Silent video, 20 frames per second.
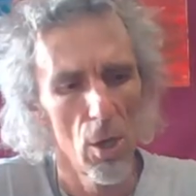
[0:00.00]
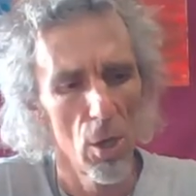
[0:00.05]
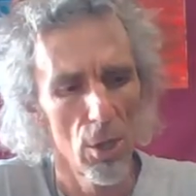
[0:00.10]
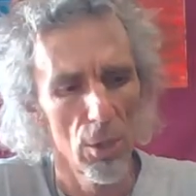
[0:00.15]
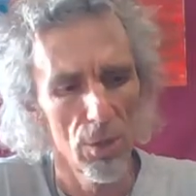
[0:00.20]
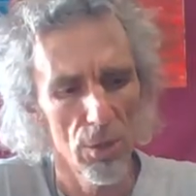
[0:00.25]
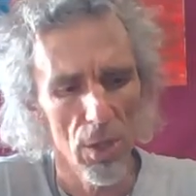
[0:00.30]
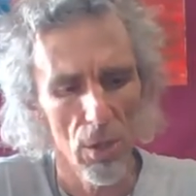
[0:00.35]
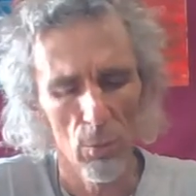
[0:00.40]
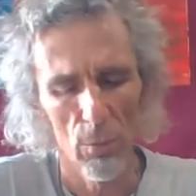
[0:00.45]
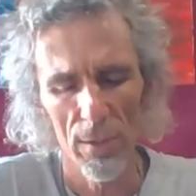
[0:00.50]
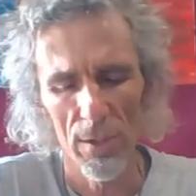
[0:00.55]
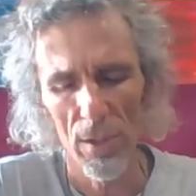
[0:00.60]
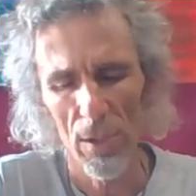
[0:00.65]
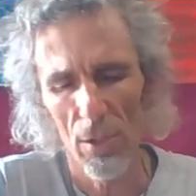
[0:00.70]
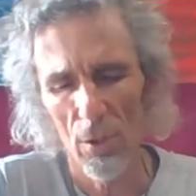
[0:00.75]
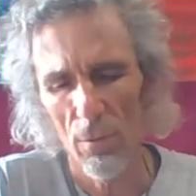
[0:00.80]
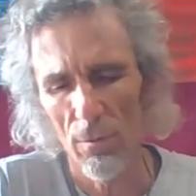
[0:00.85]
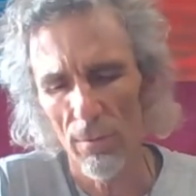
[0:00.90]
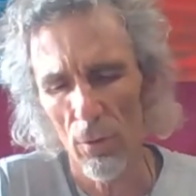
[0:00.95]
so we
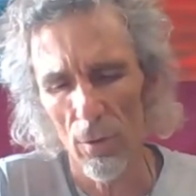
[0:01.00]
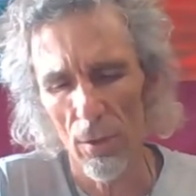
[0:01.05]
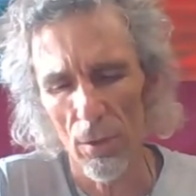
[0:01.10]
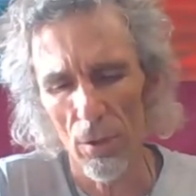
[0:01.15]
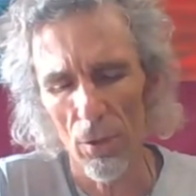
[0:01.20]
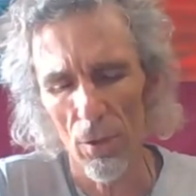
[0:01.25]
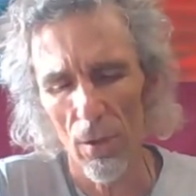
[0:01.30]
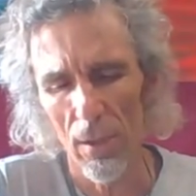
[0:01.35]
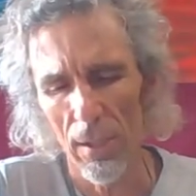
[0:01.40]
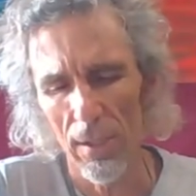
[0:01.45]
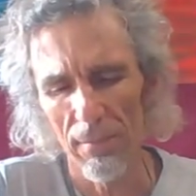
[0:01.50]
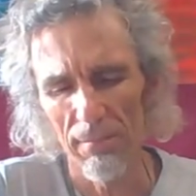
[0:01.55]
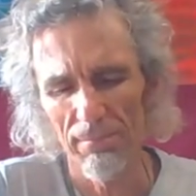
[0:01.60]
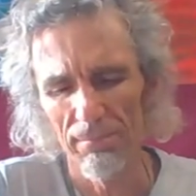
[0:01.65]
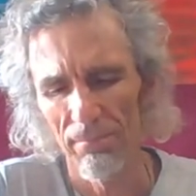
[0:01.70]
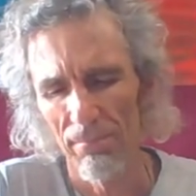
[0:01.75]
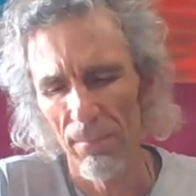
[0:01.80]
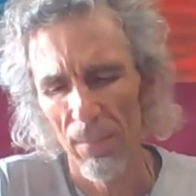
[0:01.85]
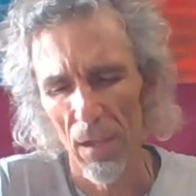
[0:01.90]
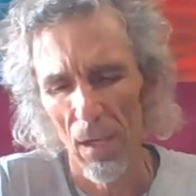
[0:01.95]
said you've got to try and
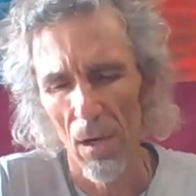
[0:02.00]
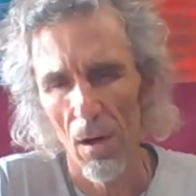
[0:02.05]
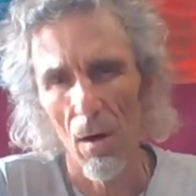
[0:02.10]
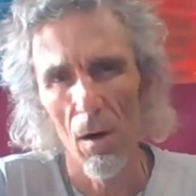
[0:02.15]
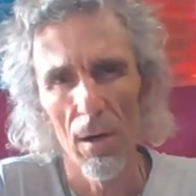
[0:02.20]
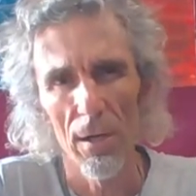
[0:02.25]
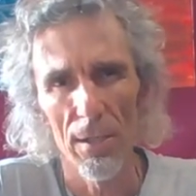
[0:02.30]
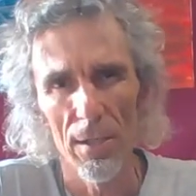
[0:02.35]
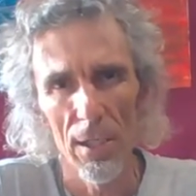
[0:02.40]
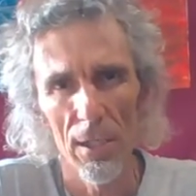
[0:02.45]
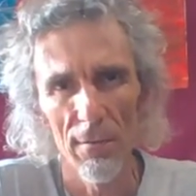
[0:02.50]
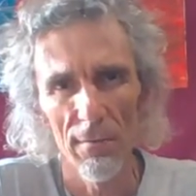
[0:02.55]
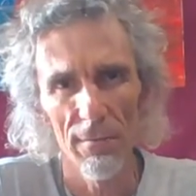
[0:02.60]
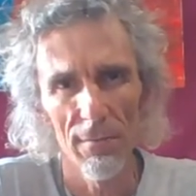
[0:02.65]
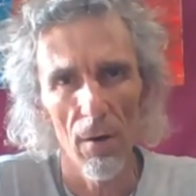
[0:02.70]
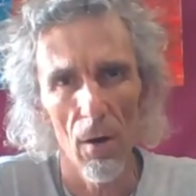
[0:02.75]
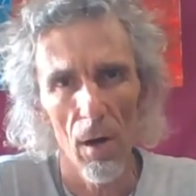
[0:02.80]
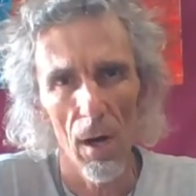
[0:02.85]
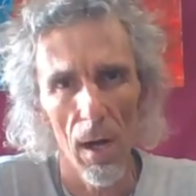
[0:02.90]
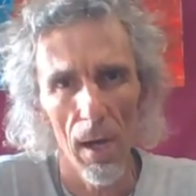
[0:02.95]

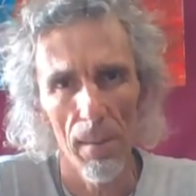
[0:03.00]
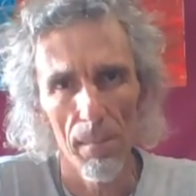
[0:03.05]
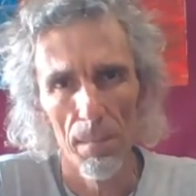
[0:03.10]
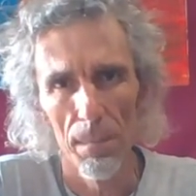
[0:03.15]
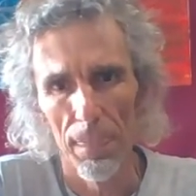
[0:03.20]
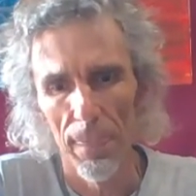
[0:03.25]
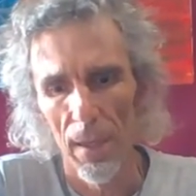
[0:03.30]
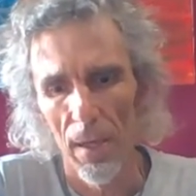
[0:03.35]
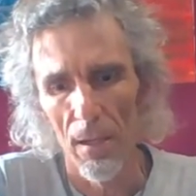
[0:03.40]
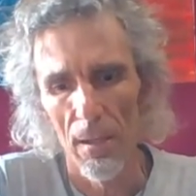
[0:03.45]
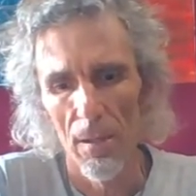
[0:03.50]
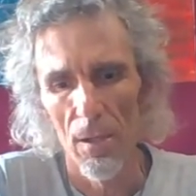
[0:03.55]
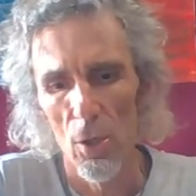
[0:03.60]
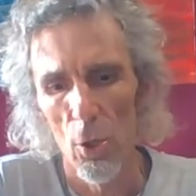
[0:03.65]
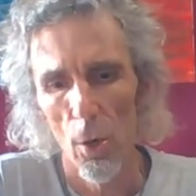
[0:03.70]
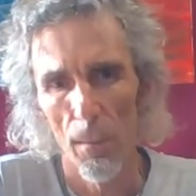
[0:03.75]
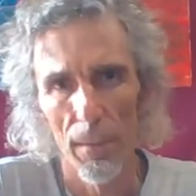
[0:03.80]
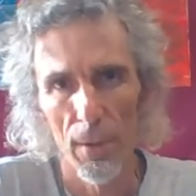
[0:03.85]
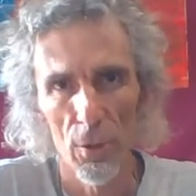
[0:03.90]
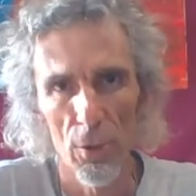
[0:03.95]
identify the
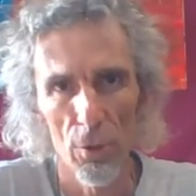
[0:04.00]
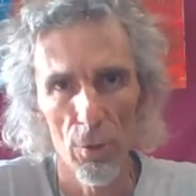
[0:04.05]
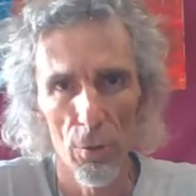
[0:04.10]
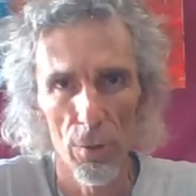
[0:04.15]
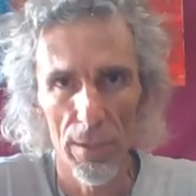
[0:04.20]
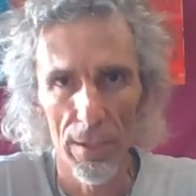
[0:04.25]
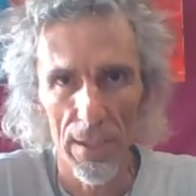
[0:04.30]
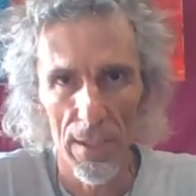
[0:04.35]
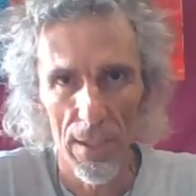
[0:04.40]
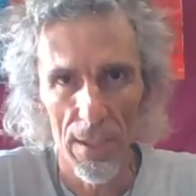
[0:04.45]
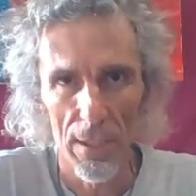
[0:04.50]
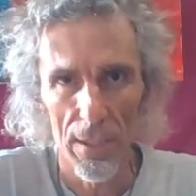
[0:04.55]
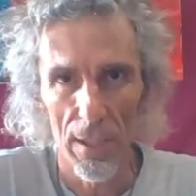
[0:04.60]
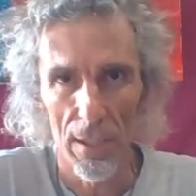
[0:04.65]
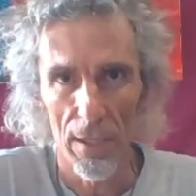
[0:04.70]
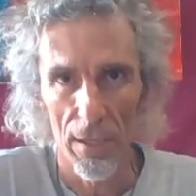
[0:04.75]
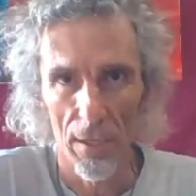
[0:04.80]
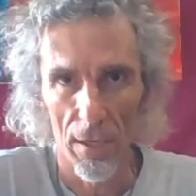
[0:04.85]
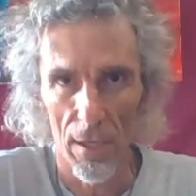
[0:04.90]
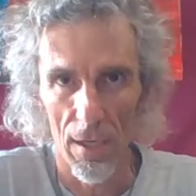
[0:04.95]
opportunities that
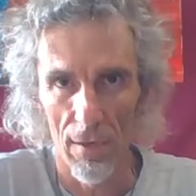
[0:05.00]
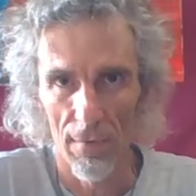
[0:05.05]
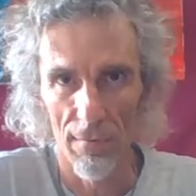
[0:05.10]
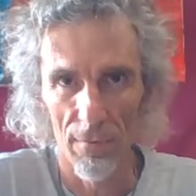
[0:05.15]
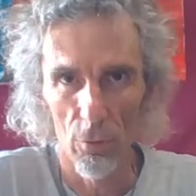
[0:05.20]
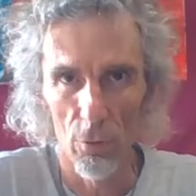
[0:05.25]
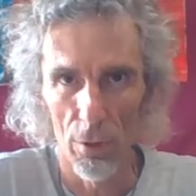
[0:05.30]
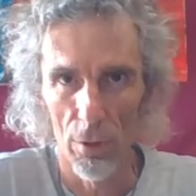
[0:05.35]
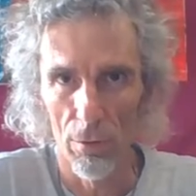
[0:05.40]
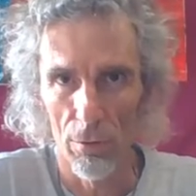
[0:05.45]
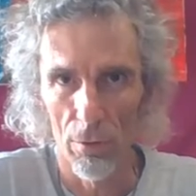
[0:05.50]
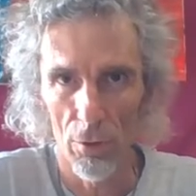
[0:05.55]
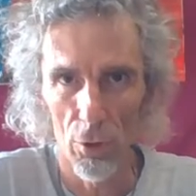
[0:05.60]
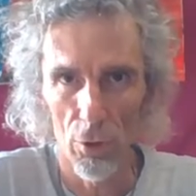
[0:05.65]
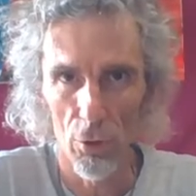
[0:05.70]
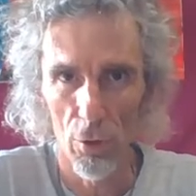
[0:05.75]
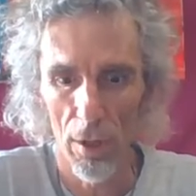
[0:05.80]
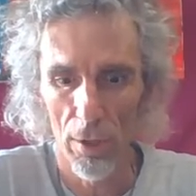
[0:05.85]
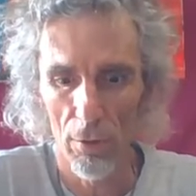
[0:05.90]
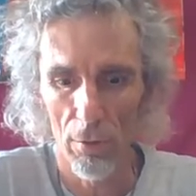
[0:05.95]
are there for you.
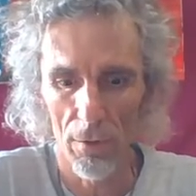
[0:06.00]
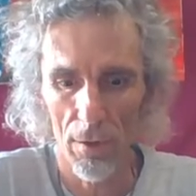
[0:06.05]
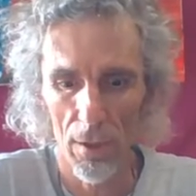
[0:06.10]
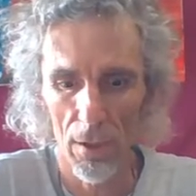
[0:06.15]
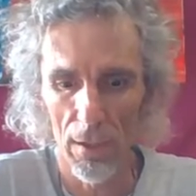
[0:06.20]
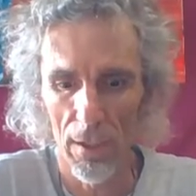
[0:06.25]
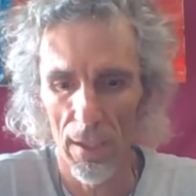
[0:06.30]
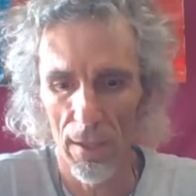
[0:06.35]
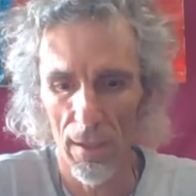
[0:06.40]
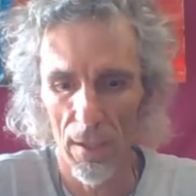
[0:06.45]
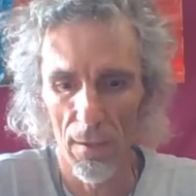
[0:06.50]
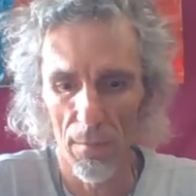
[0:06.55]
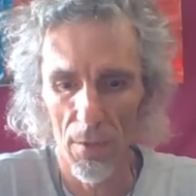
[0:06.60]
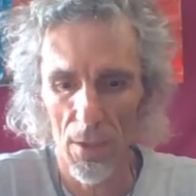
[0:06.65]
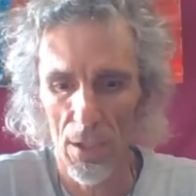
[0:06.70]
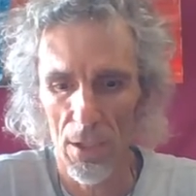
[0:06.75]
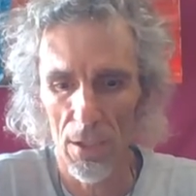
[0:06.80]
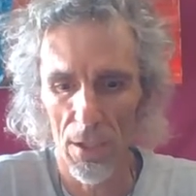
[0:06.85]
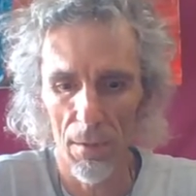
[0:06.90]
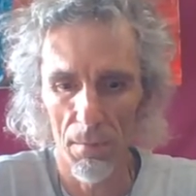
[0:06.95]
Try not to let them
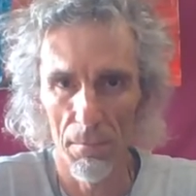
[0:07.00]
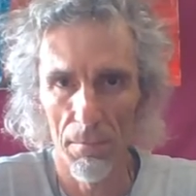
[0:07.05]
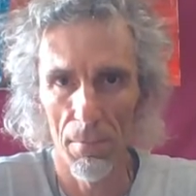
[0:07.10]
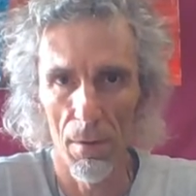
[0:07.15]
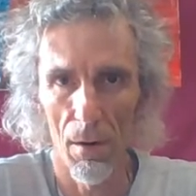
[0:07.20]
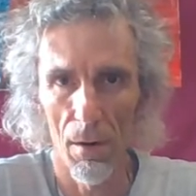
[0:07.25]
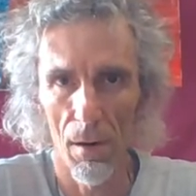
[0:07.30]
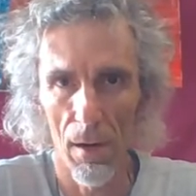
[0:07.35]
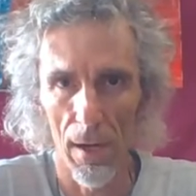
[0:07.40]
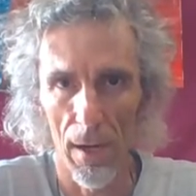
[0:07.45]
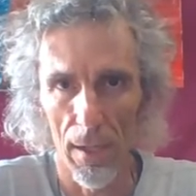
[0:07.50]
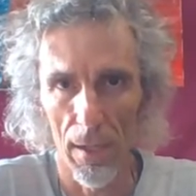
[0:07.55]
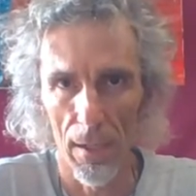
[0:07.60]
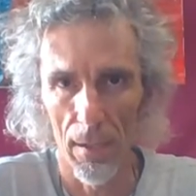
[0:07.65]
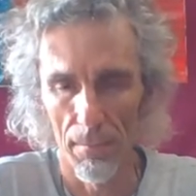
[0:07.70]
slip by.